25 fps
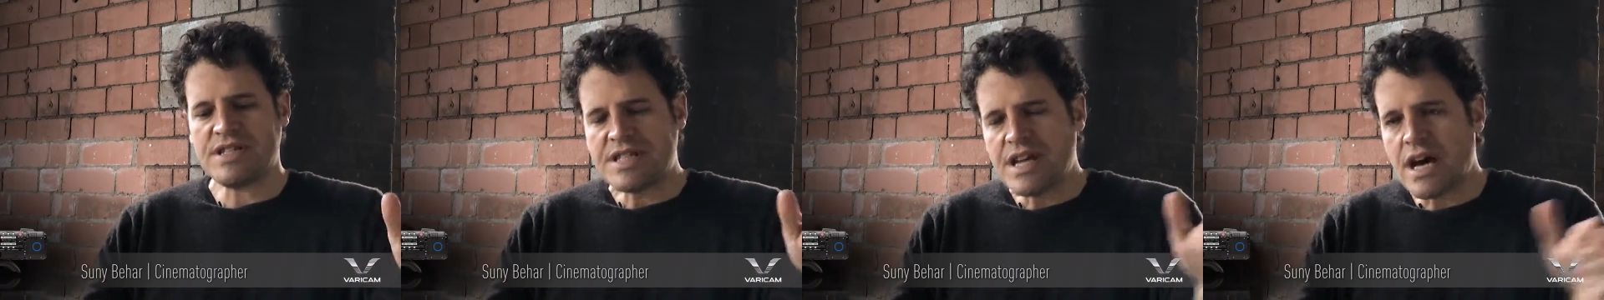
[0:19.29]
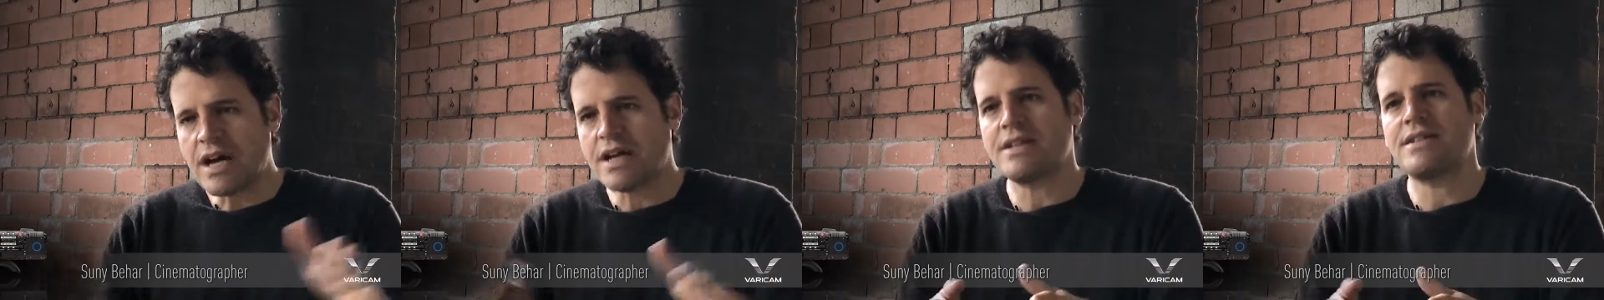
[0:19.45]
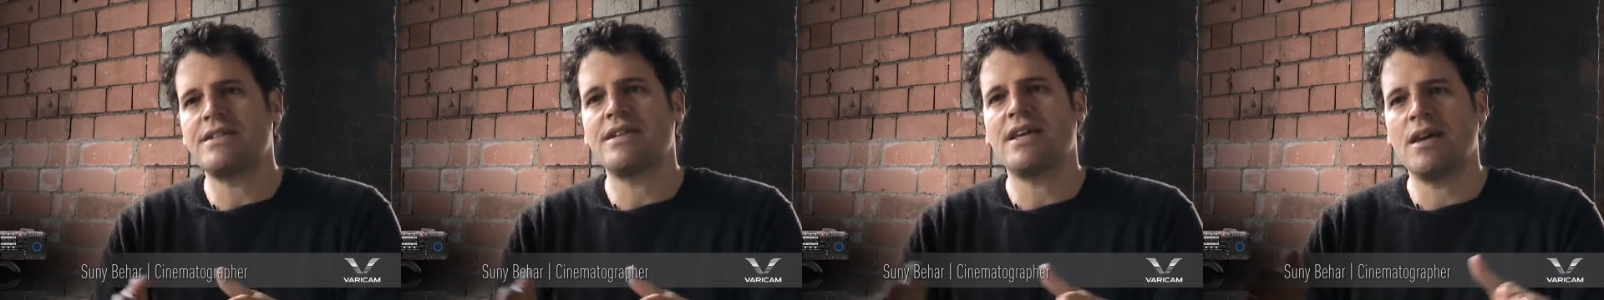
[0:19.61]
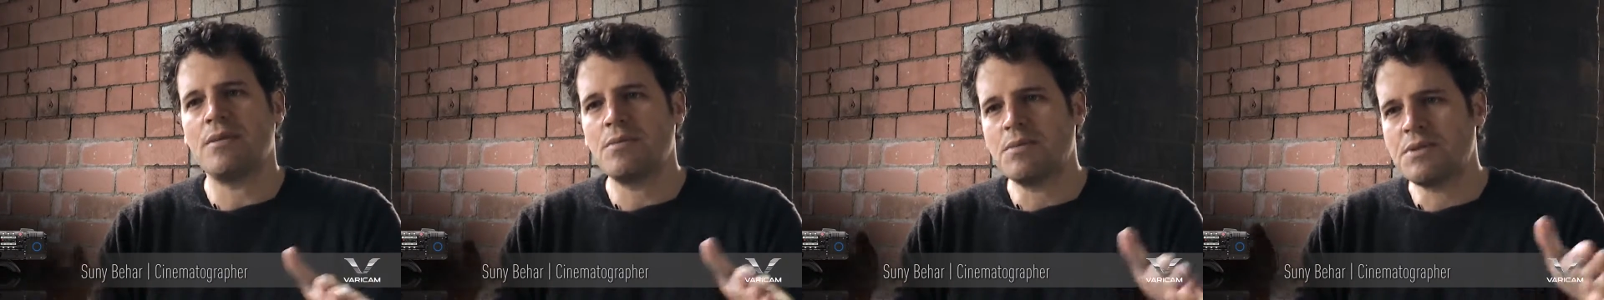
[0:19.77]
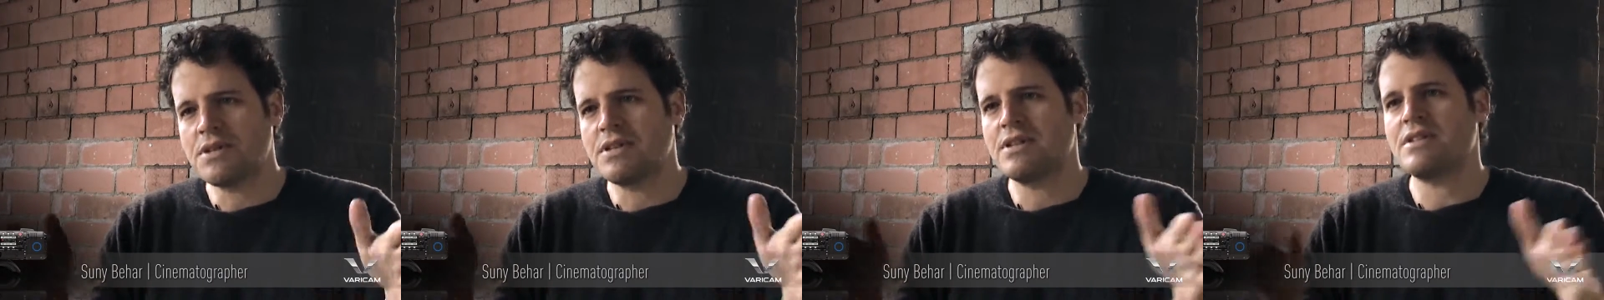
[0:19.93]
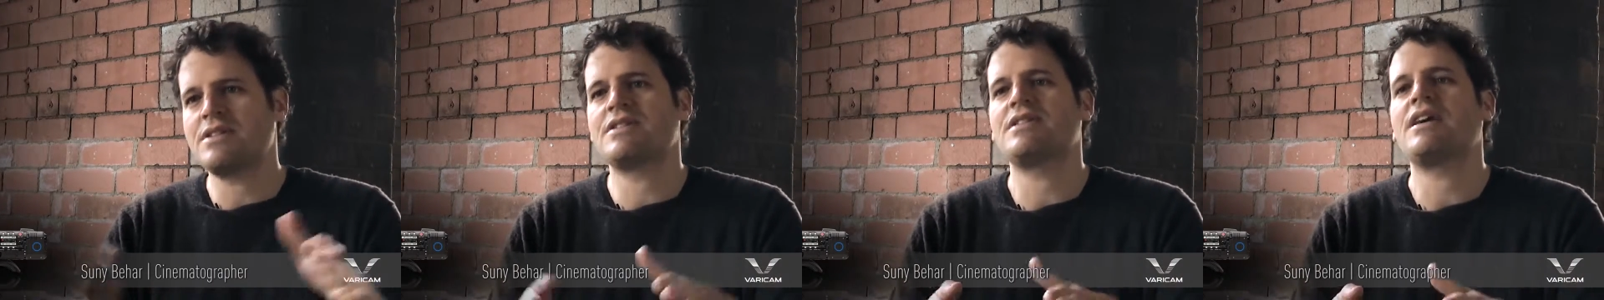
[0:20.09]
duct taped
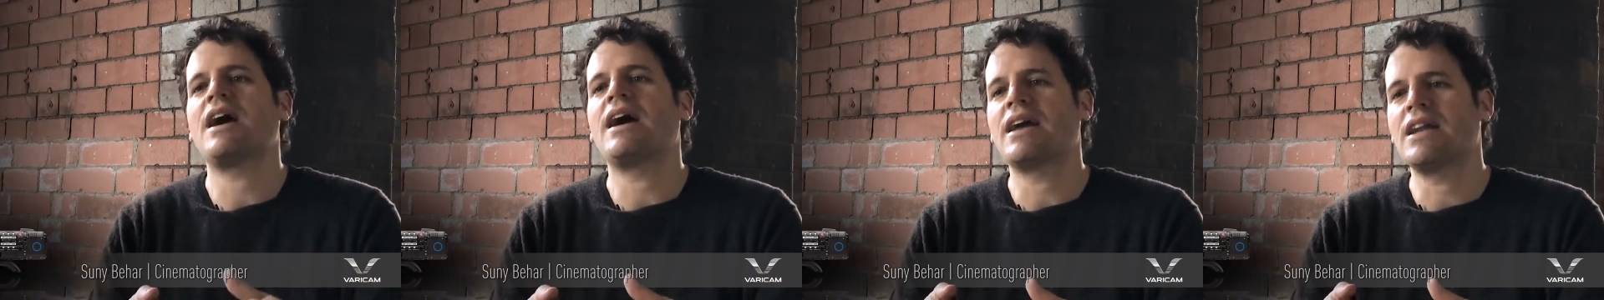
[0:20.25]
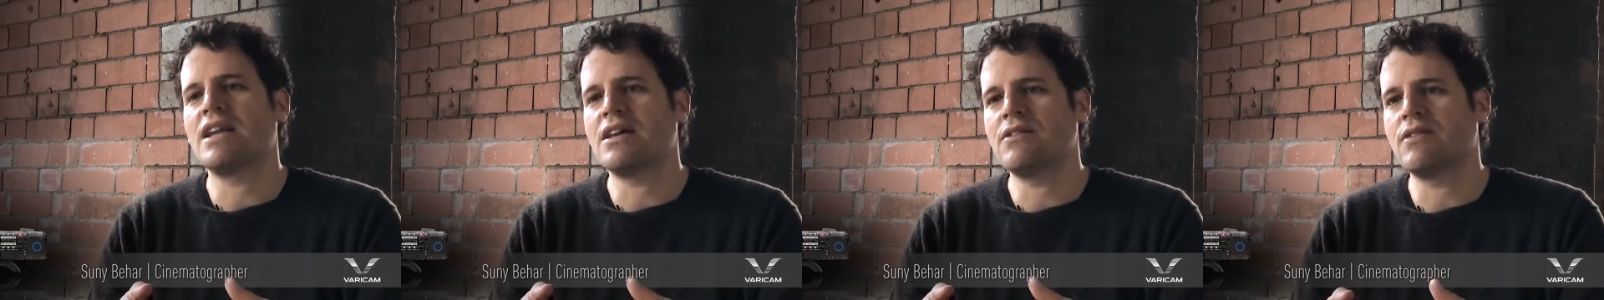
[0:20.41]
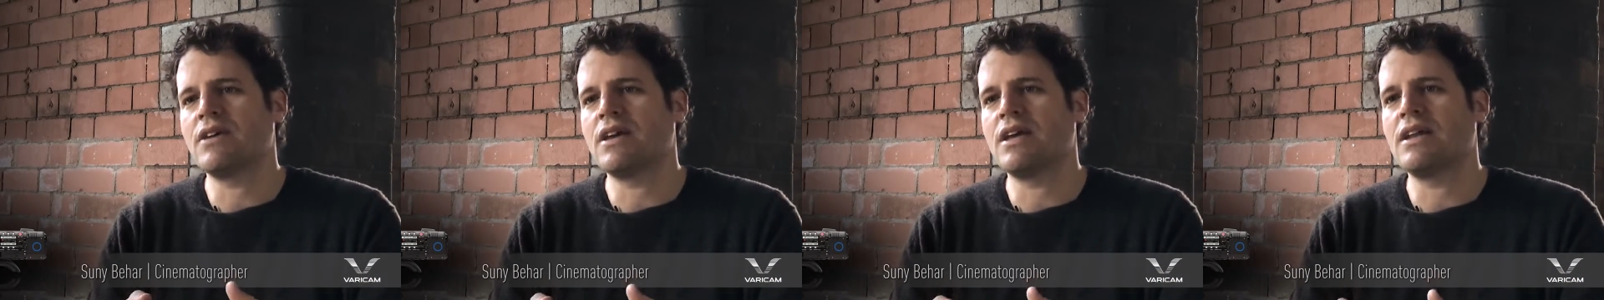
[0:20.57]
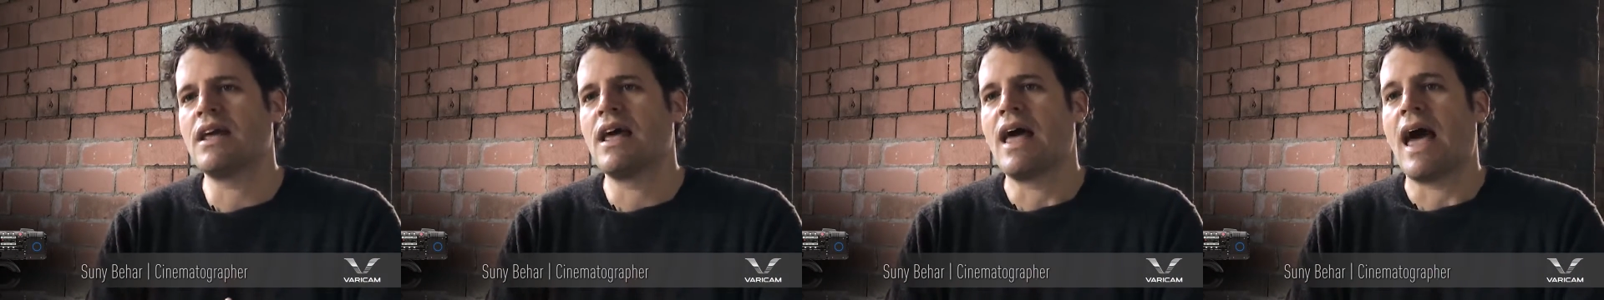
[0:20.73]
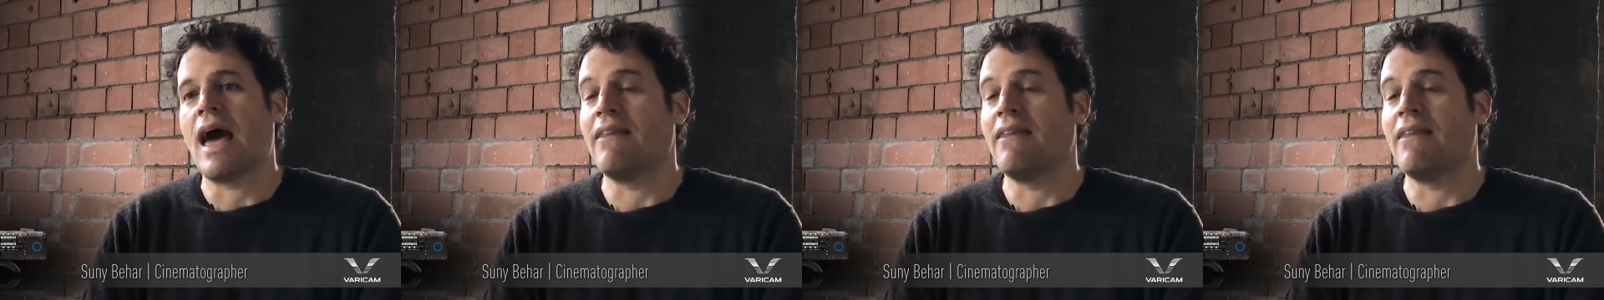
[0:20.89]
to the side of it,